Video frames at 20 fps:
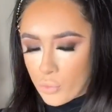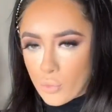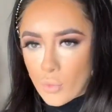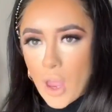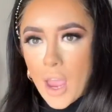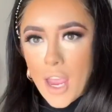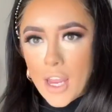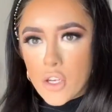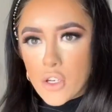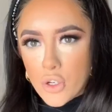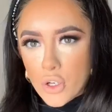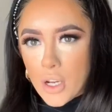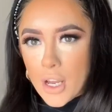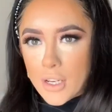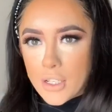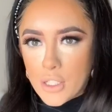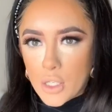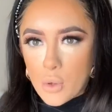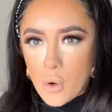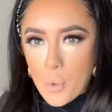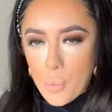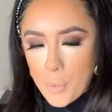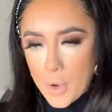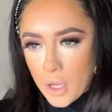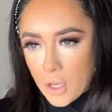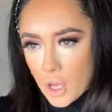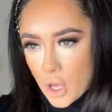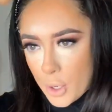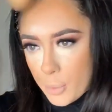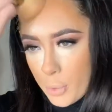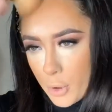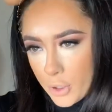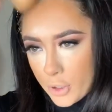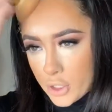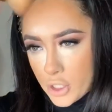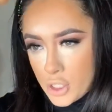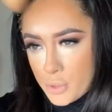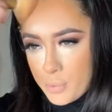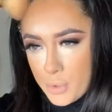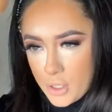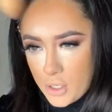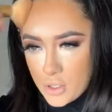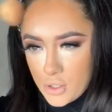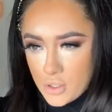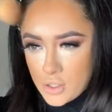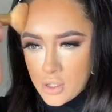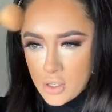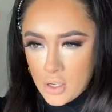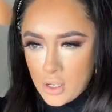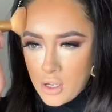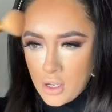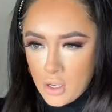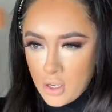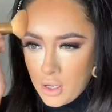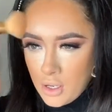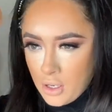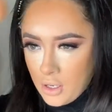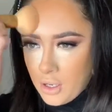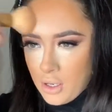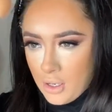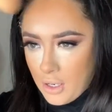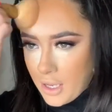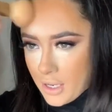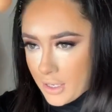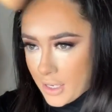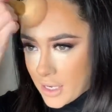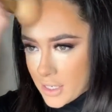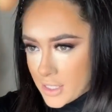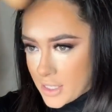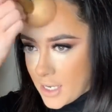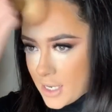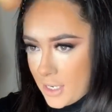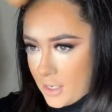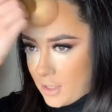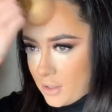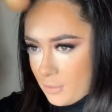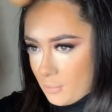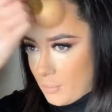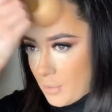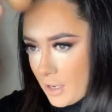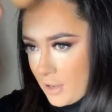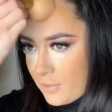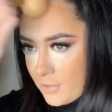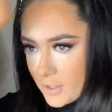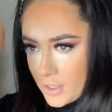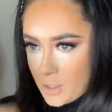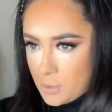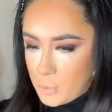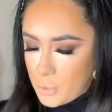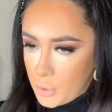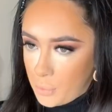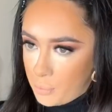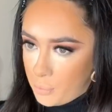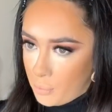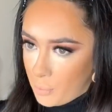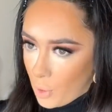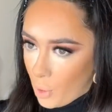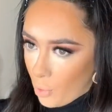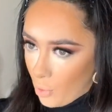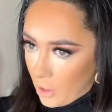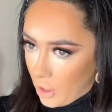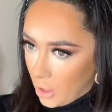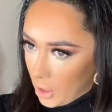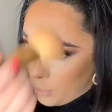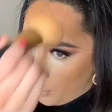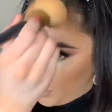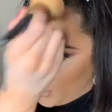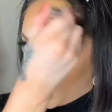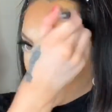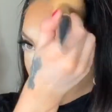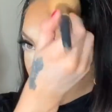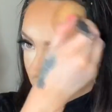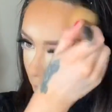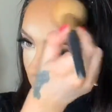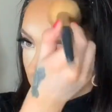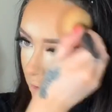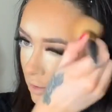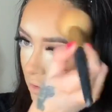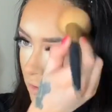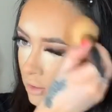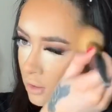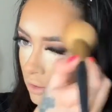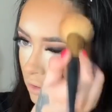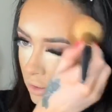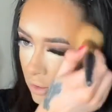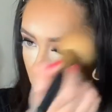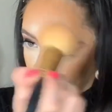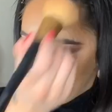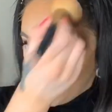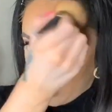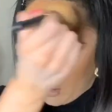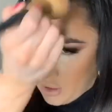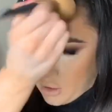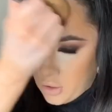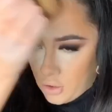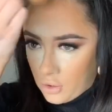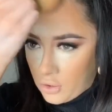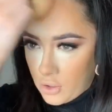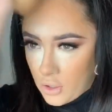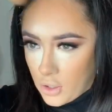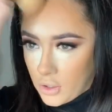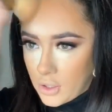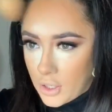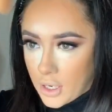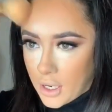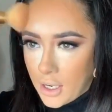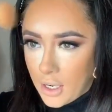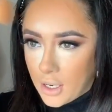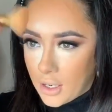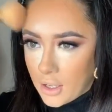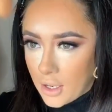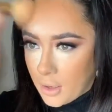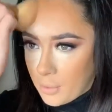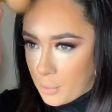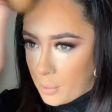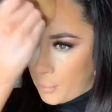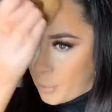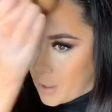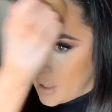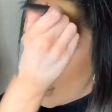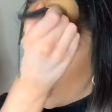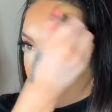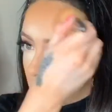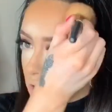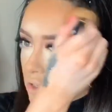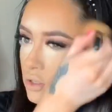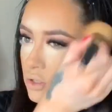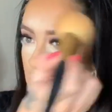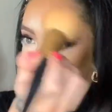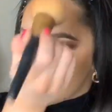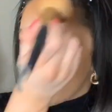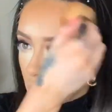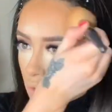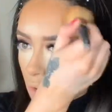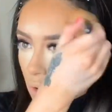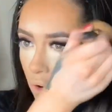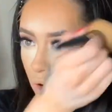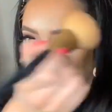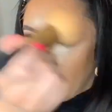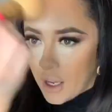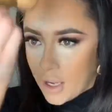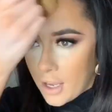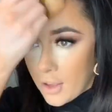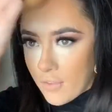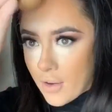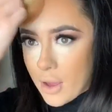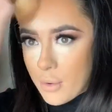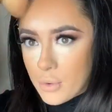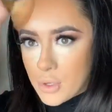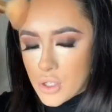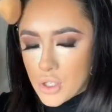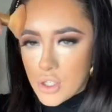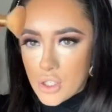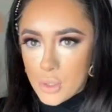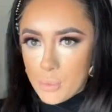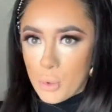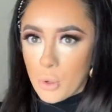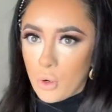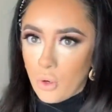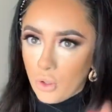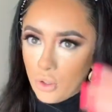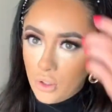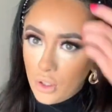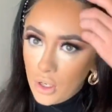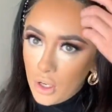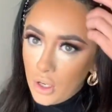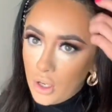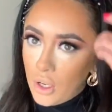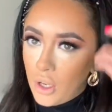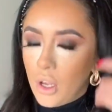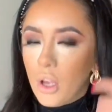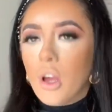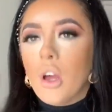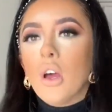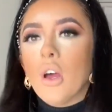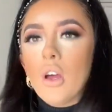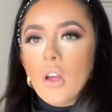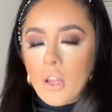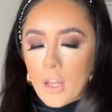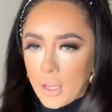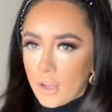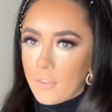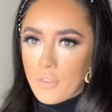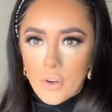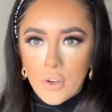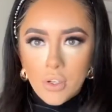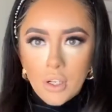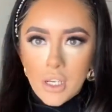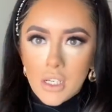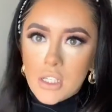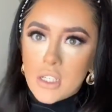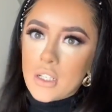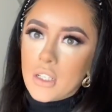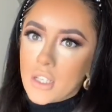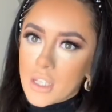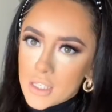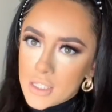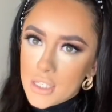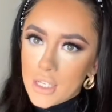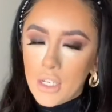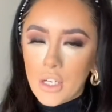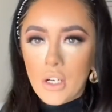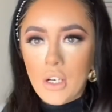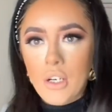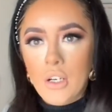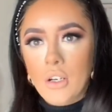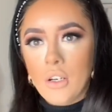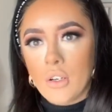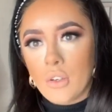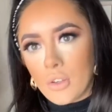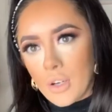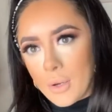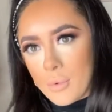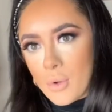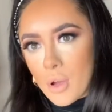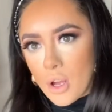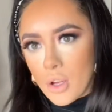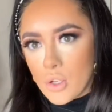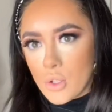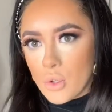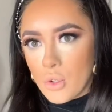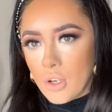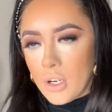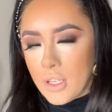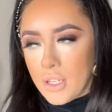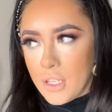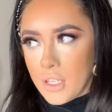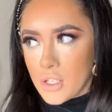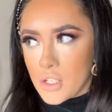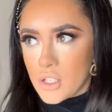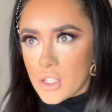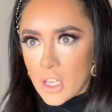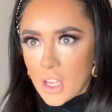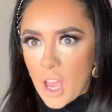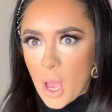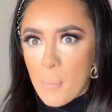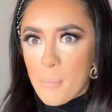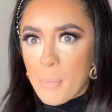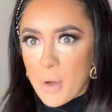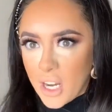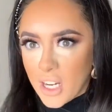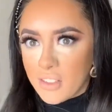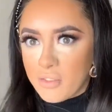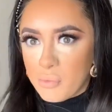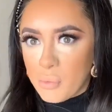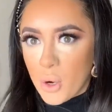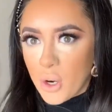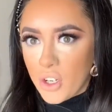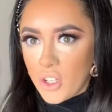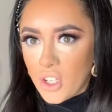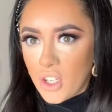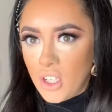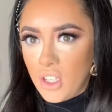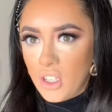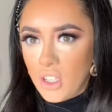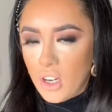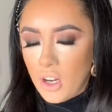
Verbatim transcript: I do like to go on with a lot of powders because, like I said, my face would oil up like throughout the day. Like I would be so oil. Like if I was just to put on like foundation, concealer, and cream contour, and then just like a bit of powder.